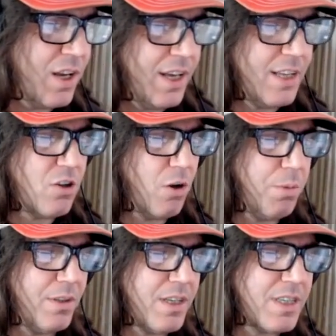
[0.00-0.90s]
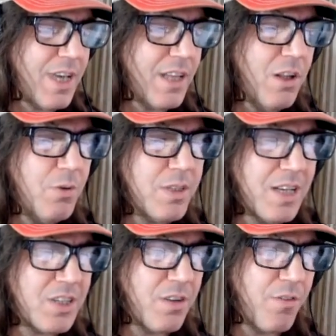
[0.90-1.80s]
He told police he had no
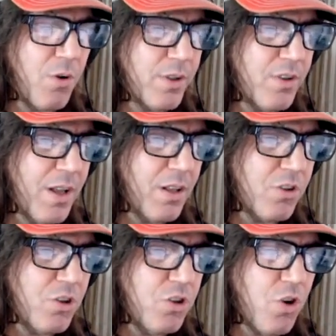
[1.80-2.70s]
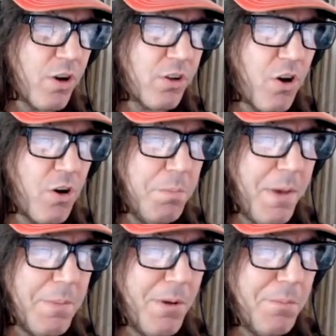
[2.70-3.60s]
intention of going to, to New York to hurt
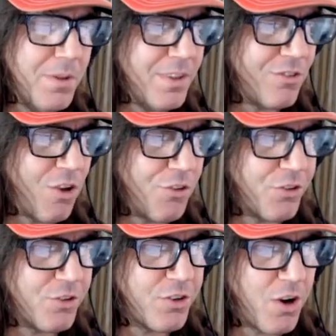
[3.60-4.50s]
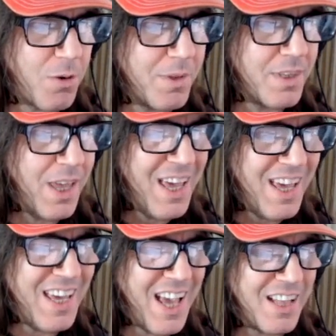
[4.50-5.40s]
people. Police also determined
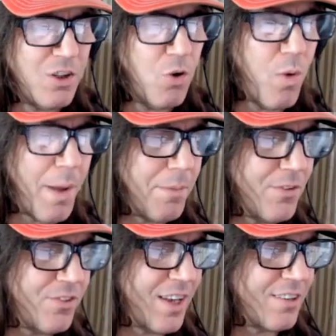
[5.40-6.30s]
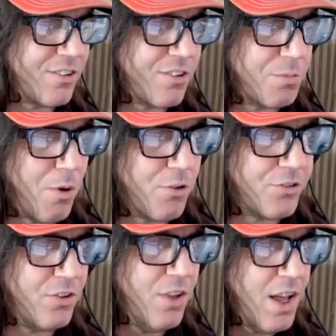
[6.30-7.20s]
he had no weapons at his
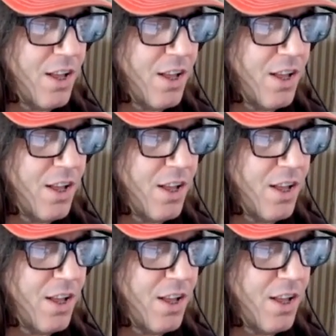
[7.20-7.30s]
disposal.